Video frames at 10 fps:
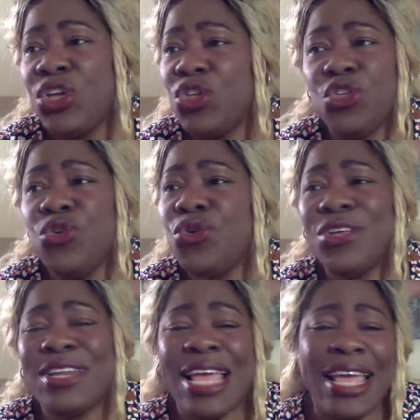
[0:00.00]
you
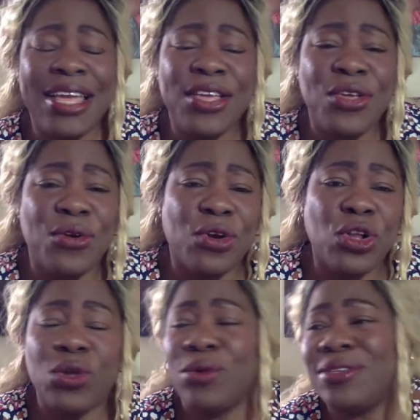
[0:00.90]
can hang your
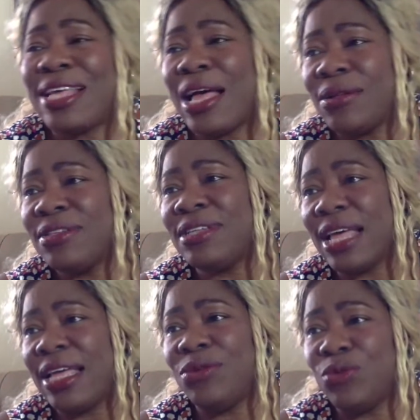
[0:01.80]
clothes
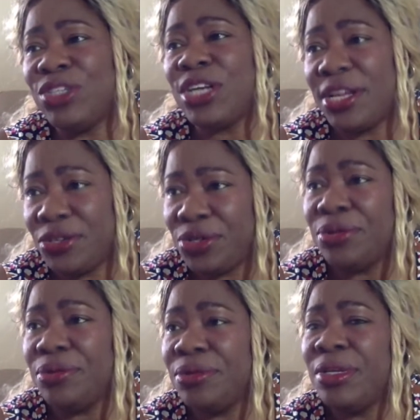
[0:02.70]
outside, which I
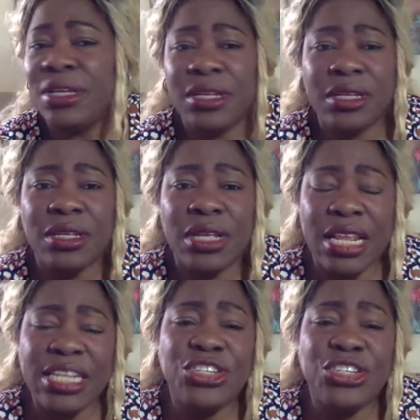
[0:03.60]
do any